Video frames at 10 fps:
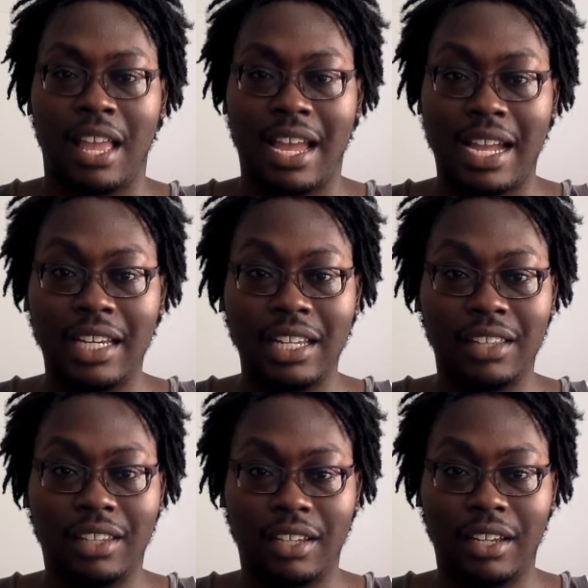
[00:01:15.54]
I
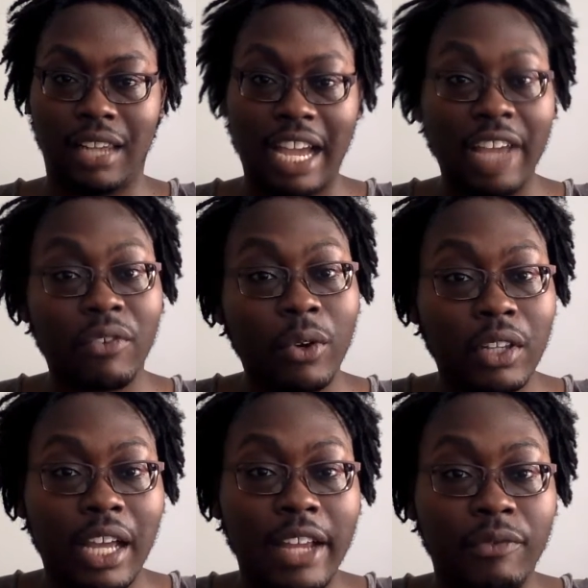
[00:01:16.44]
did the live
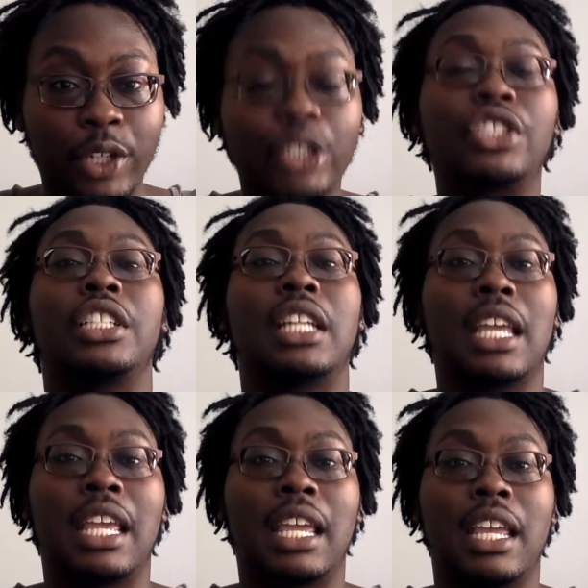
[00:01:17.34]
online version,
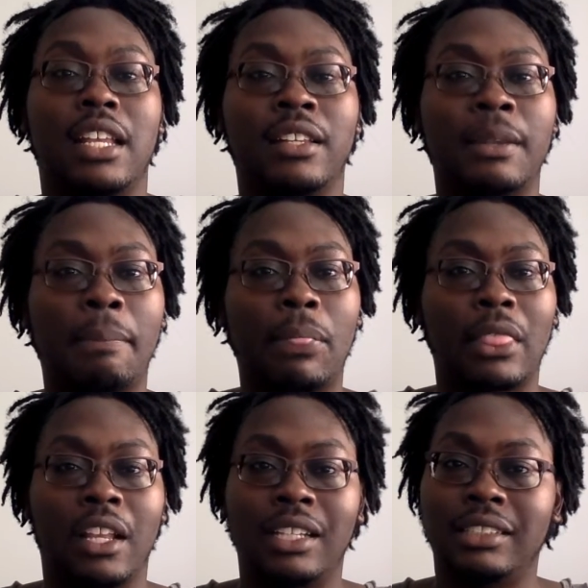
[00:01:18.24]
and
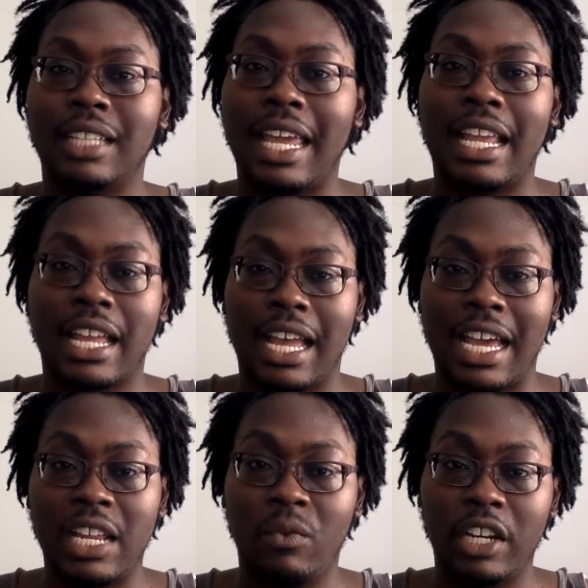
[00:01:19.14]
because like
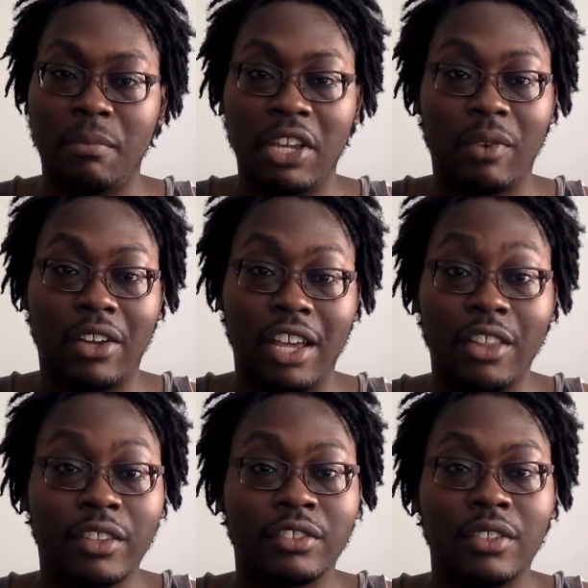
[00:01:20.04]
I didn't want to be around
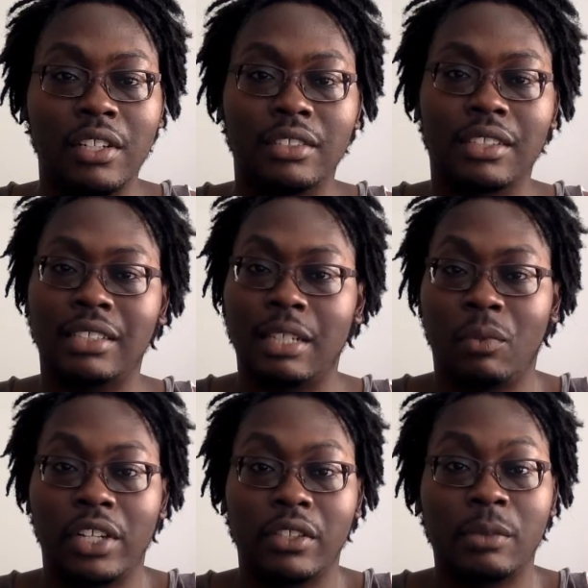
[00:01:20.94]
other students because I'm
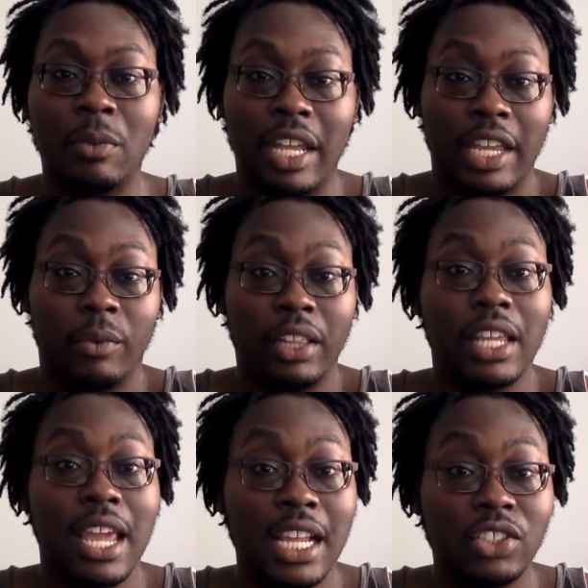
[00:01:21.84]
one of those people that get
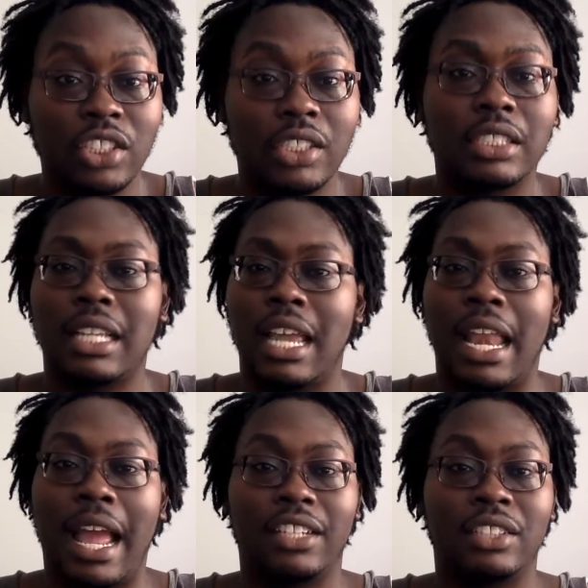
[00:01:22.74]
really anxious,
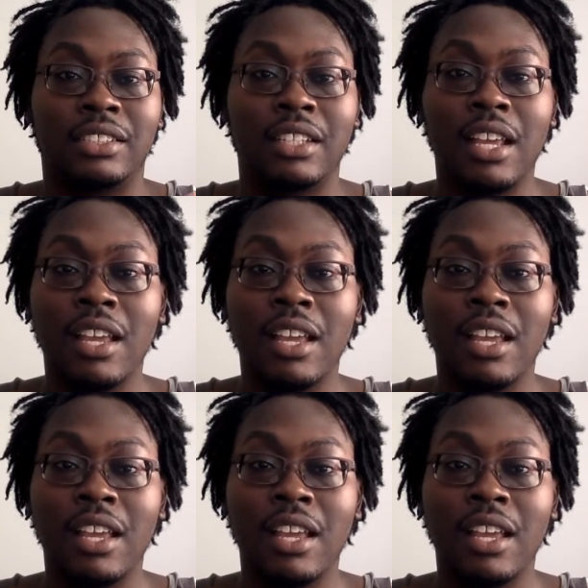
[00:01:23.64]
and I just